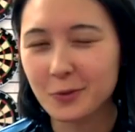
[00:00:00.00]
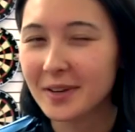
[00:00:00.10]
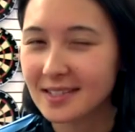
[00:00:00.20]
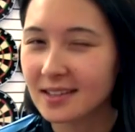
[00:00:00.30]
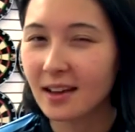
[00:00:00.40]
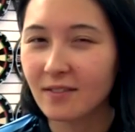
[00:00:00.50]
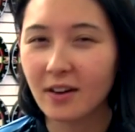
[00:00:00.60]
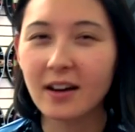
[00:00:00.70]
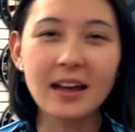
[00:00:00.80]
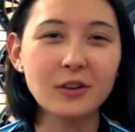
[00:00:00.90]
which makes today
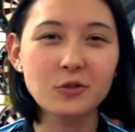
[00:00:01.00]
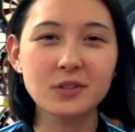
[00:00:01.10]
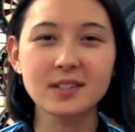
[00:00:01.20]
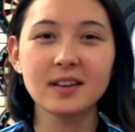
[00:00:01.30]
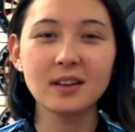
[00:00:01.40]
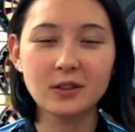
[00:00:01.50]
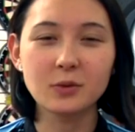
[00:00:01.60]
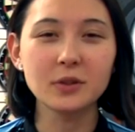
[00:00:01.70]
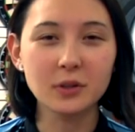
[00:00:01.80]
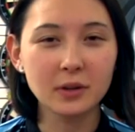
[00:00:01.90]
very interesting
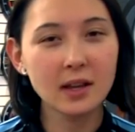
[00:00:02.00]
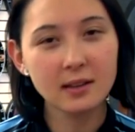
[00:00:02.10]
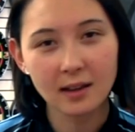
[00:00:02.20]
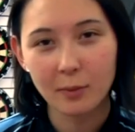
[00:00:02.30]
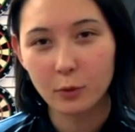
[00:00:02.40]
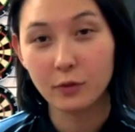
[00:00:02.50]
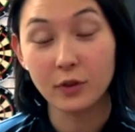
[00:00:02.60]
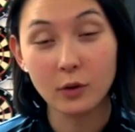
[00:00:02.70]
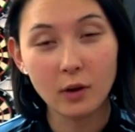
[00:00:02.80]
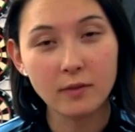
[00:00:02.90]
as we do an in-depth
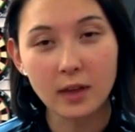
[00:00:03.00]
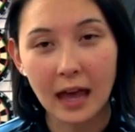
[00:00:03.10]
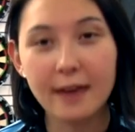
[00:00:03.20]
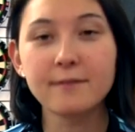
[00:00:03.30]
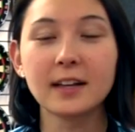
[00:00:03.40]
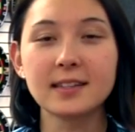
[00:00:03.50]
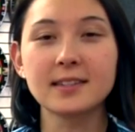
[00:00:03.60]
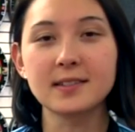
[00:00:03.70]
review of the 8 Flight